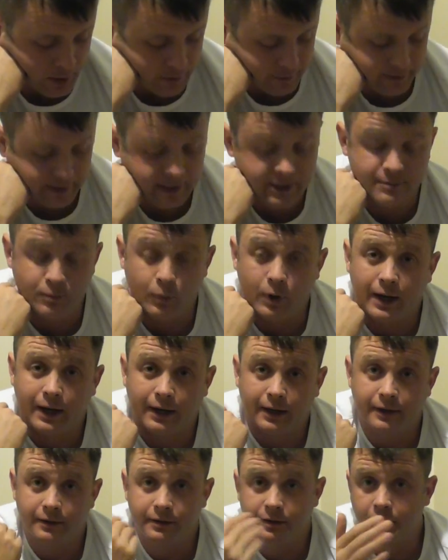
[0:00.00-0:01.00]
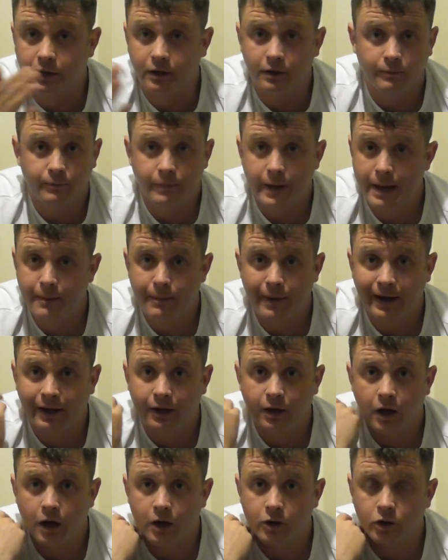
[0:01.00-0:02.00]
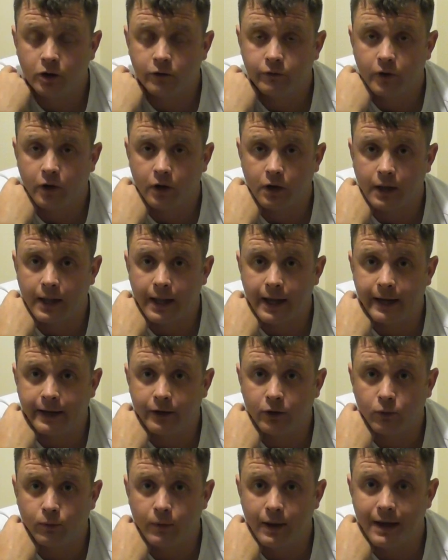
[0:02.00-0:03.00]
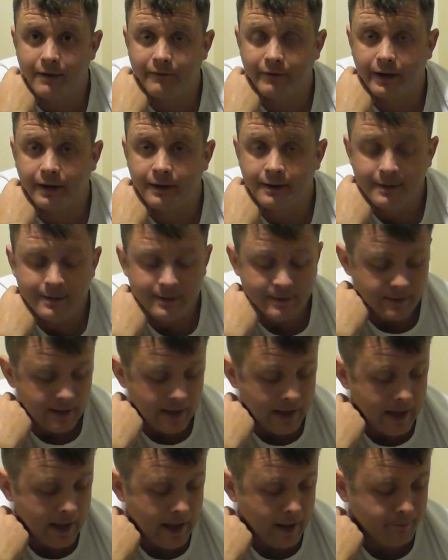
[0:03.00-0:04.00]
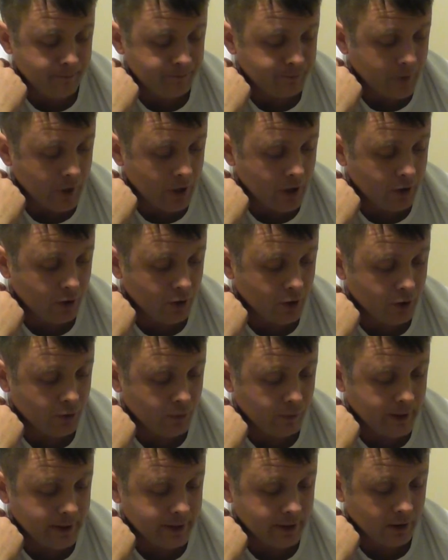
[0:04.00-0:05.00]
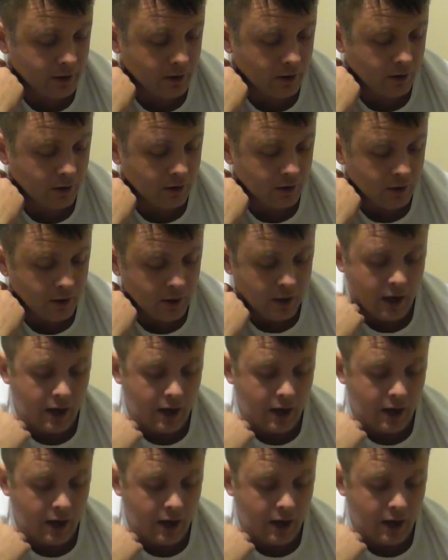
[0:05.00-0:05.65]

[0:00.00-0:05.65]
Gizmo Angling. You can pay by card or online or whatever, and away you go.